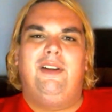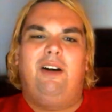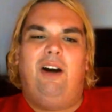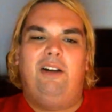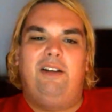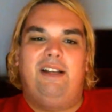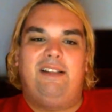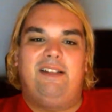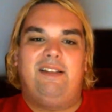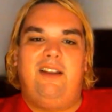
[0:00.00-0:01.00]

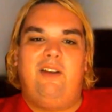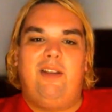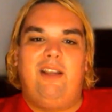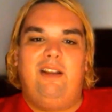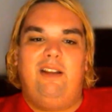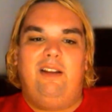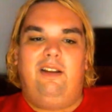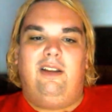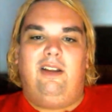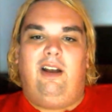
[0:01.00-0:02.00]
unnecessary
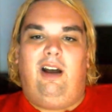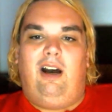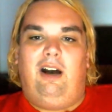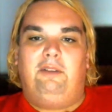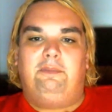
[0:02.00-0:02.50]
um